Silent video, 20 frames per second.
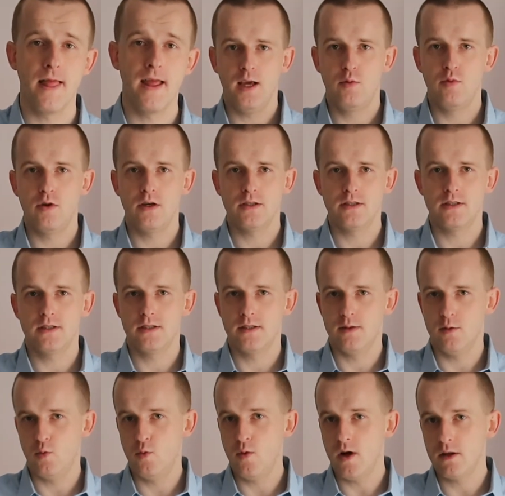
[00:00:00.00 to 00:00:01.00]
It was
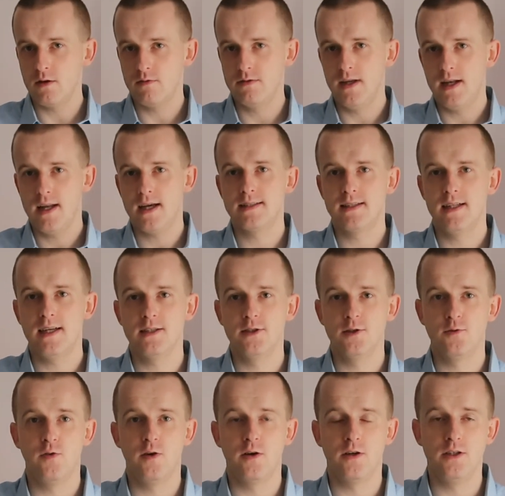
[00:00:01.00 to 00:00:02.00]
one of the last
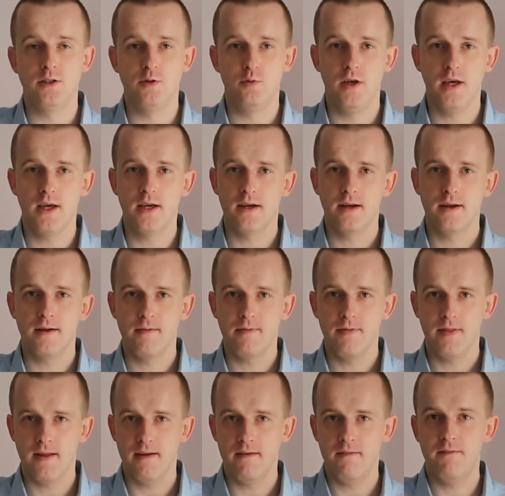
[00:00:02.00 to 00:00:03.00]
lessons for this week.
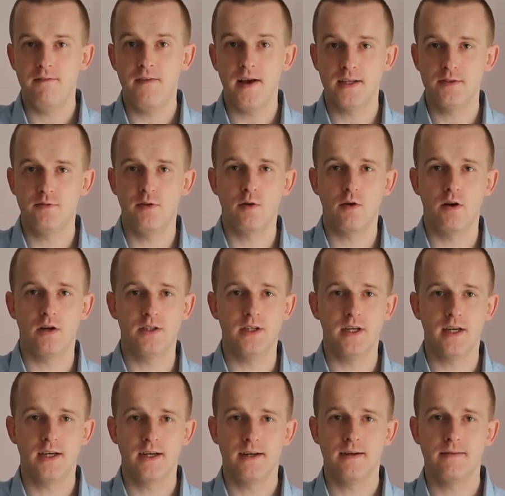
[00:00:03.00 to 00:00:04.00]
Thanks for watching.